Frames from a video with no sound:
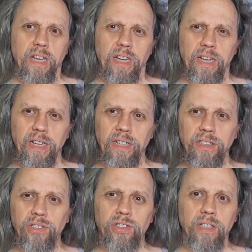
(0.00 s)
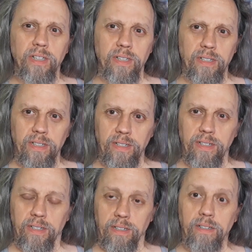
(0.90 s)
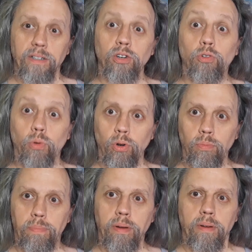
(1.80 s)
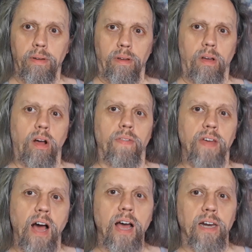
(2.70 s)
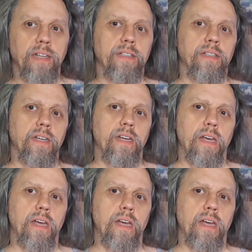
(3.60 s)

his group on the island.